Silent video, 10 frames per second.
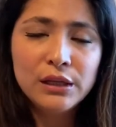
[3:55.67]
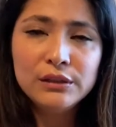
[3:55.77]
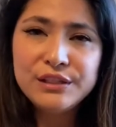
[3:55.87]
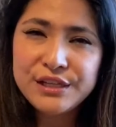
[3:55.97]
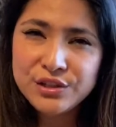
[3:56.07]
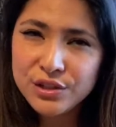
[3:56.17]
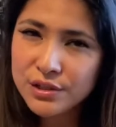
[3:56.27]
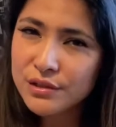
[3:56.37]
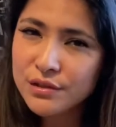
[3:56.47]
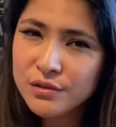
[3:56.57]

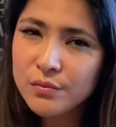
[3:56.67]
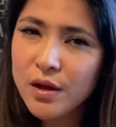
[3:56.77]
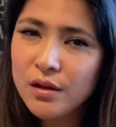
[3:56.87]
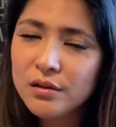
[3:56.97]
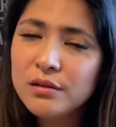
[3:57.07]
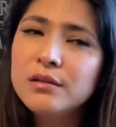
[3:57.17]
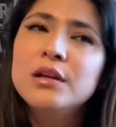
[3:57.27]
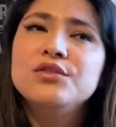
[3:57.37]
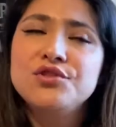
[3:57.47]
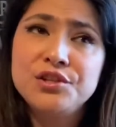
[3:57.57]
dishes as well,
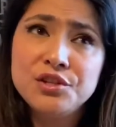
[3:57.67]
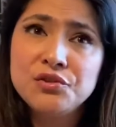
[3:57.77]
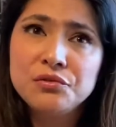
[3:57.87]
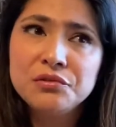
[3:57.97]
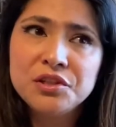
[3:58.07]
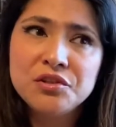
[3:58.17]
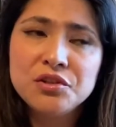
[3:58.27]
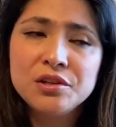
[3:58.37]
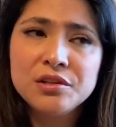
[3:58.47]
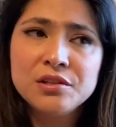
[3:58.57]
traditional
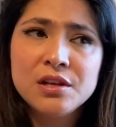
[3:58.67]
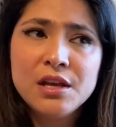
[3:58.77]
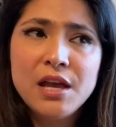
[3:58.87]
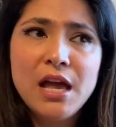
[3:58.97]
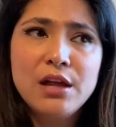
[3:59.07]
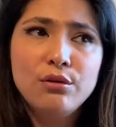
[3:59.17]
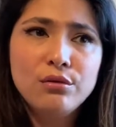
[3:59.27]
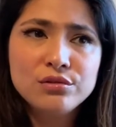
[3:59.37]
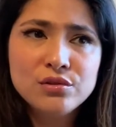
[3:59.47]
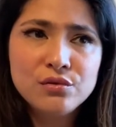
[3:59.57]
dishes, and
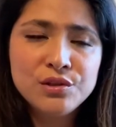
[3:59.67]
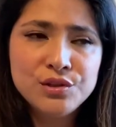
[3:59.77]
also it's